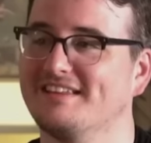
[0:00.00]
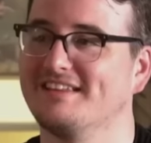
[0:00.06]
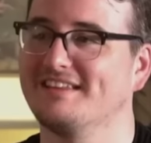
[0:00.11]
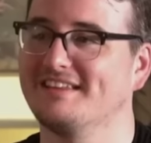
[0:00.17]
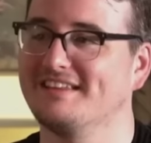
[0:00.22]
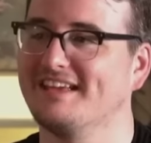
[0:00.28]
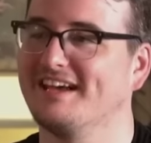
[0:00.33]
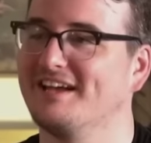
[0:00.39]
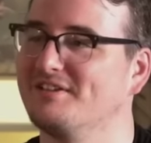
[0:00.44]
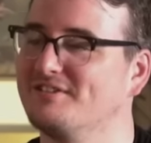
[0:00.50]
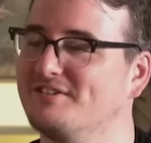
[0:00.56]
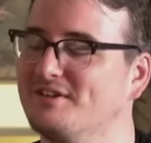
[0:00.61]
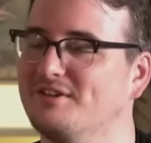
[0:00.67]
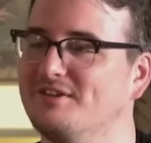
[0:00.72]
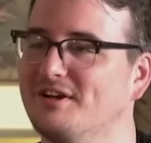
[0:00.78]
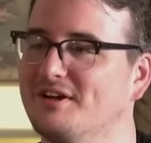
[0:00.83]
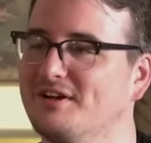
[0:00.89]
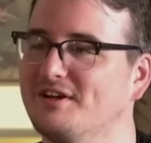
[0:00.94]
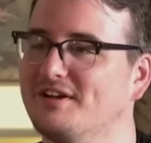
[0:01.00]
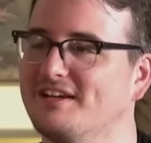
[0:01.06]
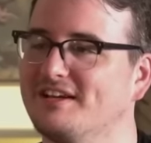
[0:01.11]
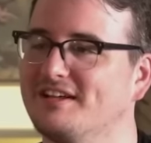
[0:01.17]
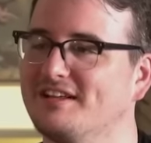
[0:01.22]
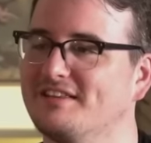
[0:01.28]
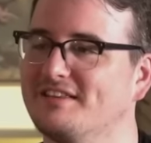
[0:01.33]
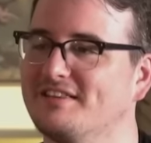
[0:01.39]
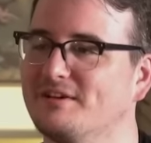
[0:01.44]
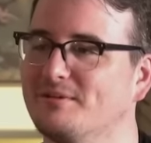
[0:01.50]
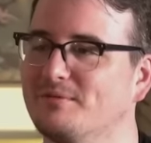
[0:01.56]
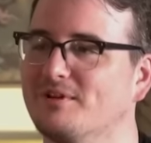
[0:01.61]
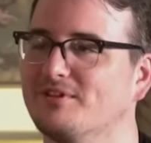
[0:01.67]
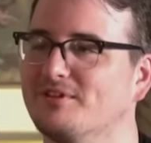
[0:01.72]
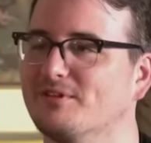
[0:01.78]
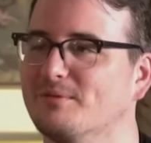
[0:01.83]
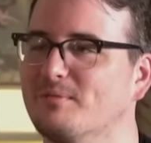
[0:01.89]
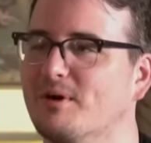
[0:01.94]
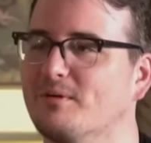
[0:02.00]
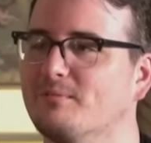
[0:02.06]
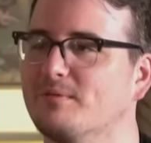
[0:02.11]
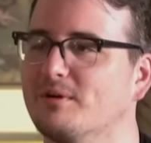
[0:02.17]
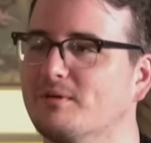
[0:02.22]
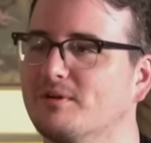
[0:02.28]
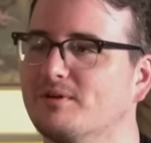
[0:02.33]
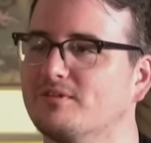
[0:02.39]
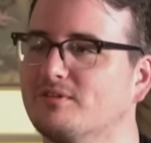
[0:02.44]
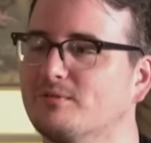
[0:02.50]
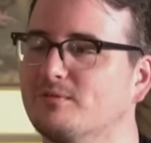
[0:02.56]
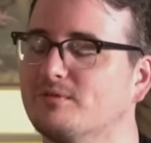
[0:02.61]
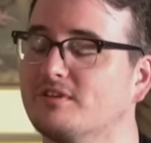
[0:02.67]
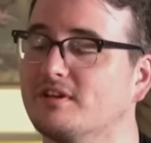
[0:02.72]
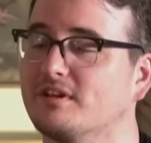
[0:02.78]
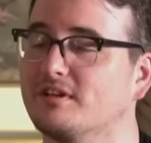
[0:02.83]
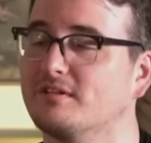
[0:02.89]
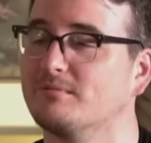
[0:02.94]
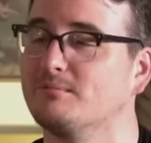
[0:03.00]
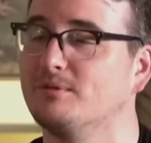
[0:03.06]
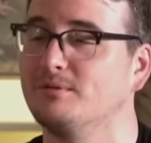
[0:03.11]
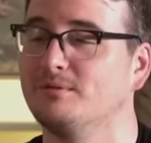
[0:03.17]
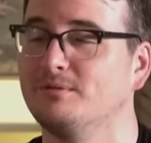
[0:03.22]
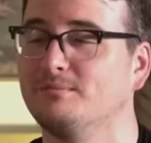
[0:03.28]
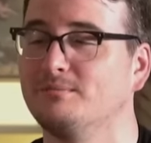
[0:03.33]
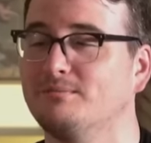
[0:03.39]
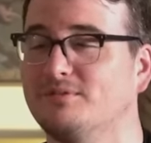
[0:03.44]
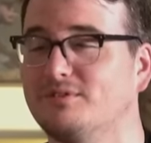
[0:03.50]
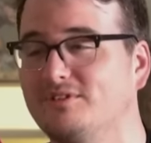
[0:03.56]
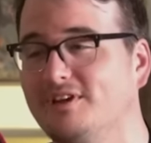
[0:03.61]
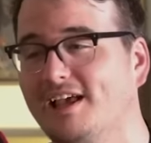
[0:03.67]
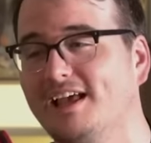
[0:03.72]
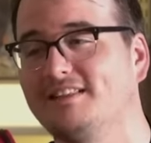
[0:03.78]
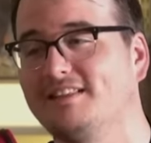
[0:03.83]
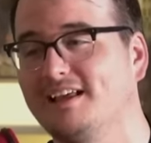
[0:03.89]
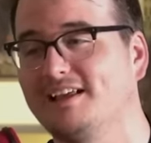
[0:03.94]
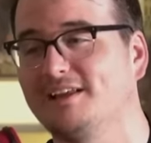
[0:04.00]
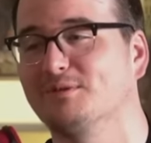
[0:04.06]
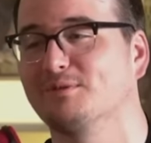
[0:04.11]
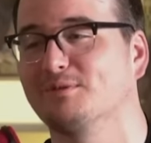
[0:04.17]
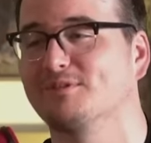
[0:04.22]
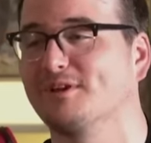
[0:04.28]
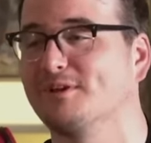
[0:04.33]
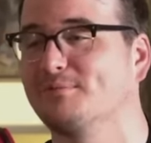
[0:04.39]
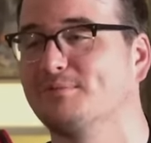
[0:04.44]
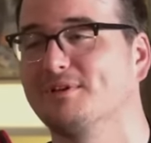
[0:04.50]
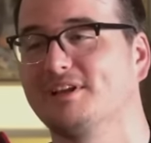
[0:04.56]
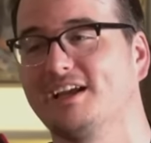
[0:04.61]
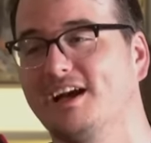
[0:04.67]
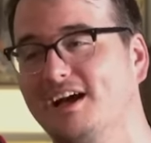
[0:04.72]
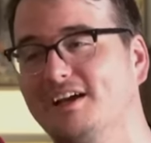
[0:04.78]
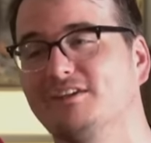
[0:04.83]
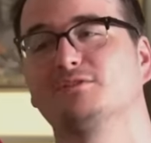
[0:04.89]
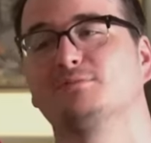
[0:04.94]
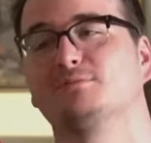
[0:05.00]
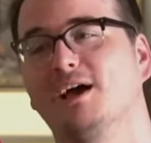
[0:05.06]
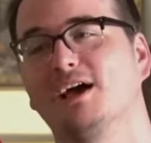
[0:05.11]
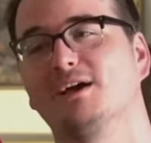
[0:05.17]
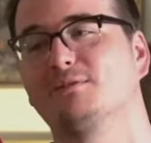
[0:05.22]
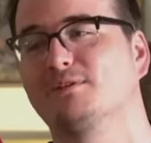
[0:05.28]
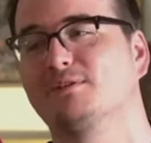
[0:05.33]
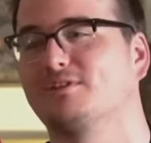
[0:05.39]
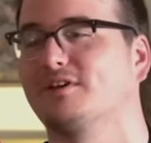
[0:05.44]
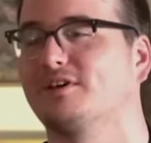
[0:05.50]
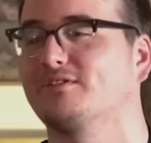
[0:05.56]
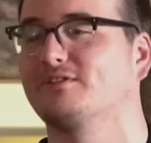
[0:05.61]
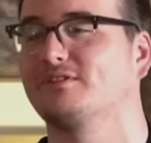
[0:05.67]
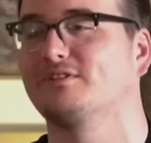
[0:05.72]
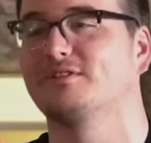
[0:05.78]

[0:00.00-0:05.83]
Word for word: yeah. So, no, uh, there was a moment where she was like, "Poob said that he was going to play I Spy with us," and the